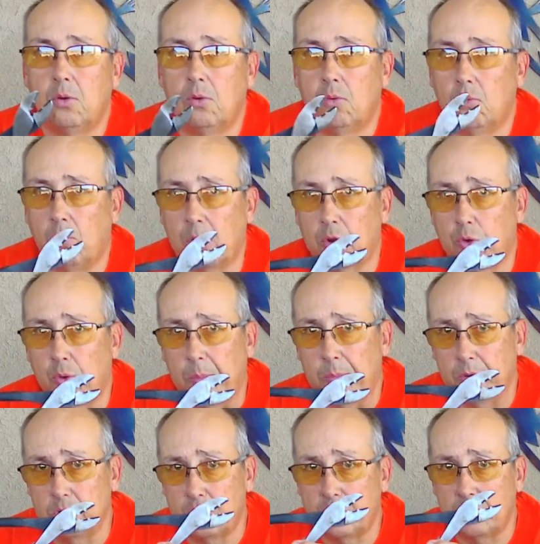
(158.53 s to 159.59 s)
Wire
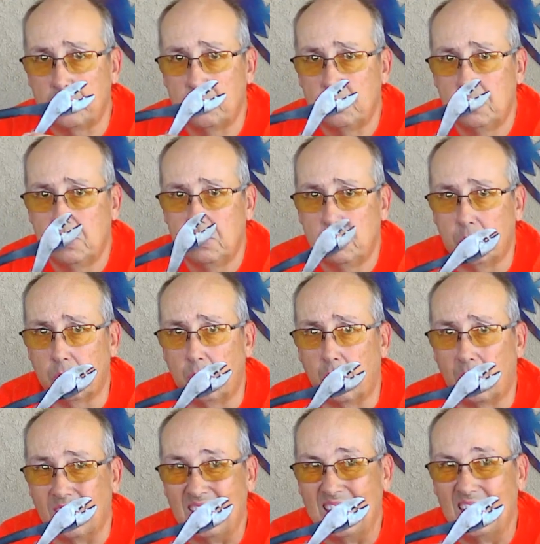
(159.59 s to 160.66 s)
crimpers. There are
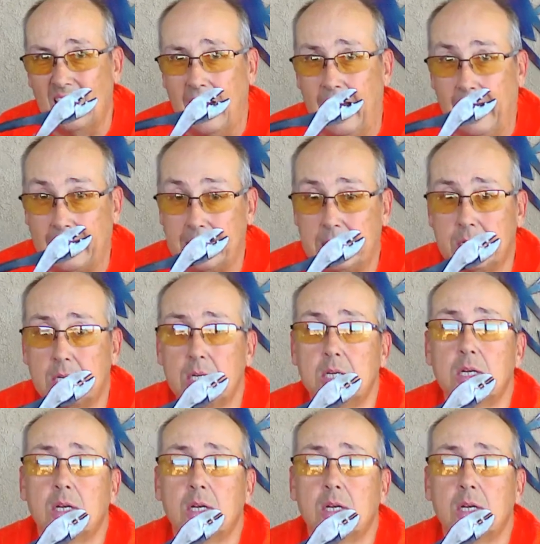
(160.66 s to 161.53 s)
a lot